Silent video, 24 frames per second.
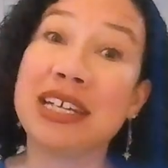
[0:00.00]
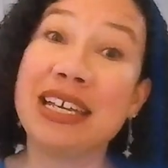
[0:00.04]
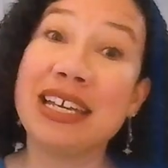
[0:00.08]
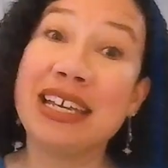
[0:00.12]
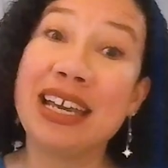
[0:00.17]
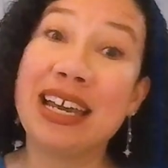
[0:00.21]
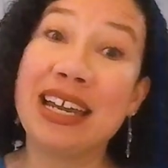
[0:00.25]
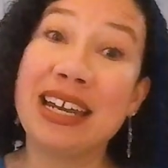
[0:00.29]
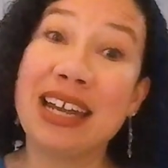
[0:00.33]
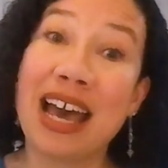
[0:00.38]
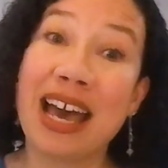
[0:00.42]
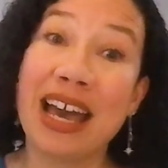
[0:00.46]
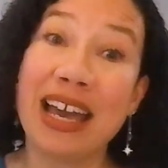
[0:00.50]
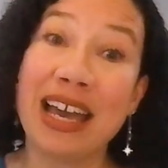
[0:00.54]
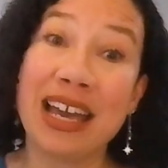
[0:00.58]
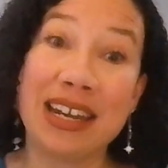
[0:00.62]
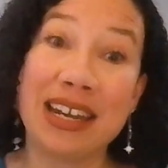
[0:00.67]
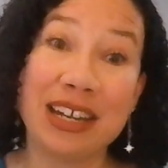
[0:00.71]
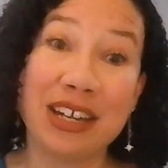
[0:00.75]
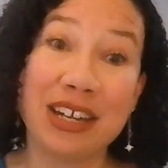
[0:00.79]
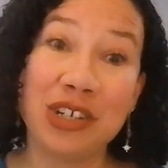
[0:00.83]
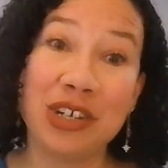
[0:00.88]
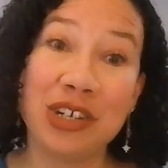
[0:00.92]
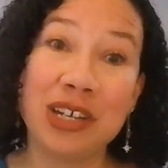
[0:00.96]
DE&I
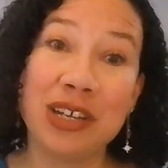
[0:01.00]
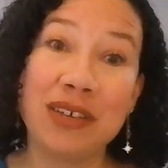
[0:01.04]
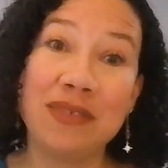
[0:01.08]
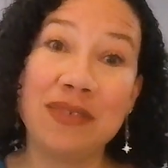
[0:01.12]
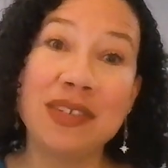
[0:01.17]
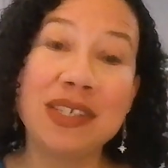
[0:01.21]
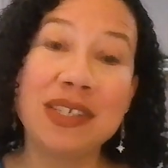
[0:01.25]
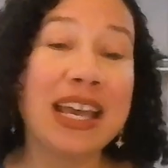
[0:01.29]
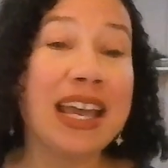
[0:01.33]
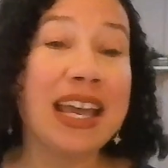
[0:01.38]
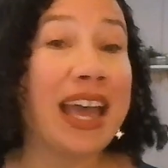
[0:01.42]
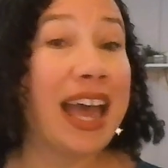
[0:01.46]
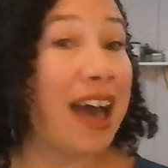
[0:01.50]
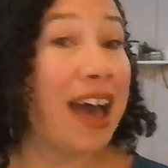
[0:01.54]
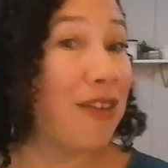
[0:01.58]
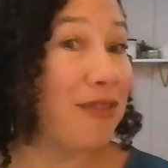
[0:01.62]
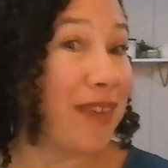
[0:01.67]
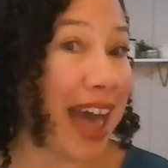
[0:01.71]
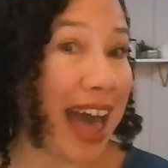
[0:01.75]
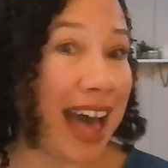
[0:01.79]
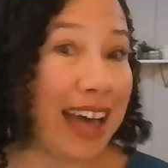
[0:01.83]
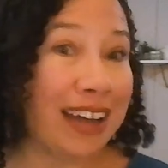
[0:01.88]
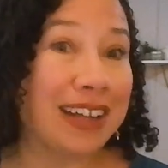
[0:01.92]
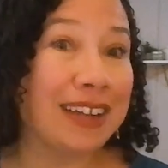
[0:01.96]
initiatives
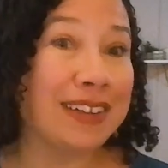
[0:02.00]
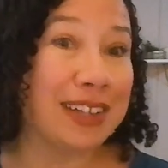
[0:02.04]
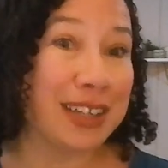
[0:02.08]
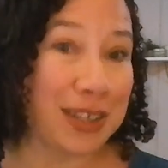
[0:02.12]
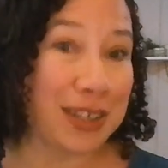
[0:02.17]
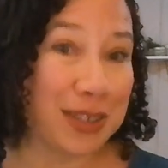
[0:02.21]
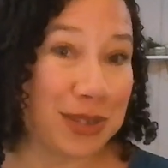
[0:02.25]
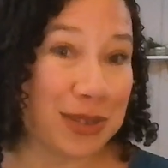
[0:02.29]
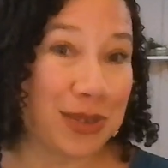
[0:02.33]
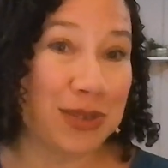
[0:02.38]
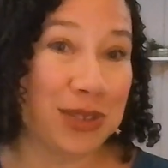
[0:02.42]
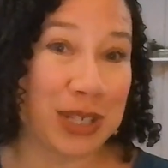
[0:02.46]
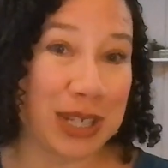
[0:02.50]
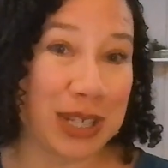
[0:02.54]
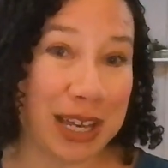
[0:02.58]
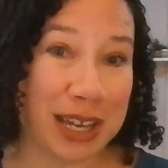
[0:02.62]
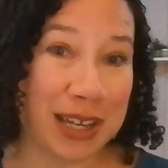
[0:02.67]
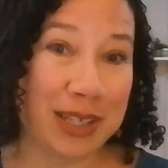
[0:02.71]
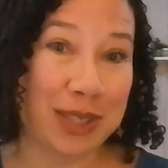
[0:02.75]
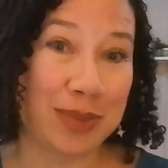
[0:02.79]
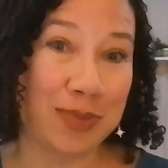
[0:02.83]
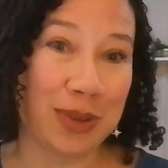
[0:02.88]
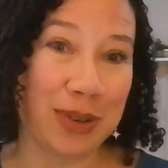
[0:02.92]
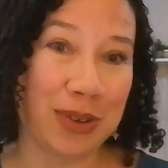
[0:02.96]
have had on the
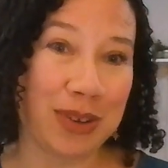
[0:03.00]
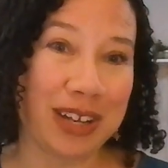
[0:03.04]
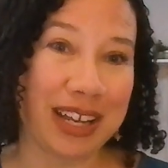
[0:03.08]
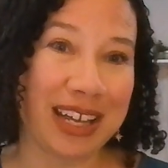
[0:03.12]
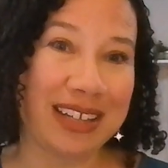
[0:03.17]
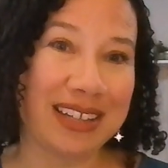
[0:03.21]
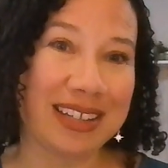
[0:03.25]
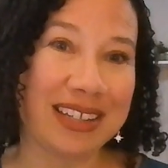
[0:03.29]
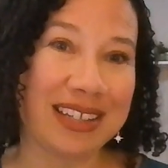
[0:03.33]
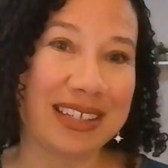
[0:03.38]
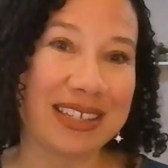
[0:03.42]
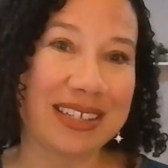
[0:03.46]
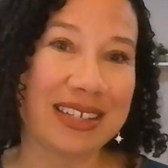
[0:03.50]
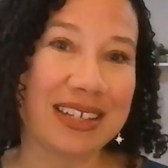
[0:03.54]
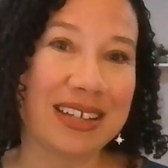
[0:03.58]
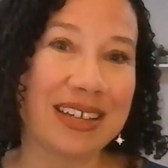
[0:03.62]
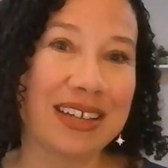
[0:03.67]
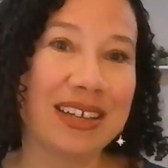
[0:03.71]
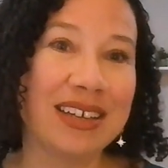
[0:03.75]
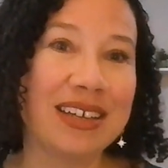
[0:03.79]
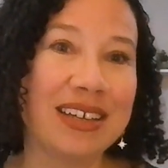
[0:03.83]
associate experience.